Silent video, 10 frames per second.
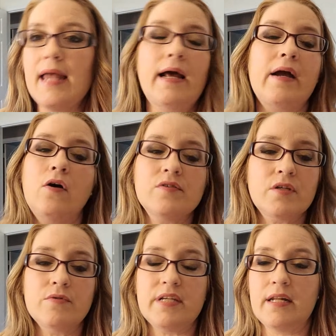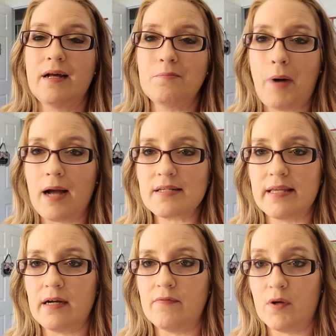And I also did an
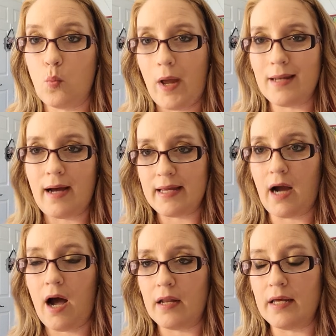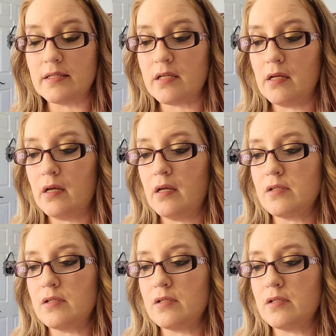unboxing of it when I got it.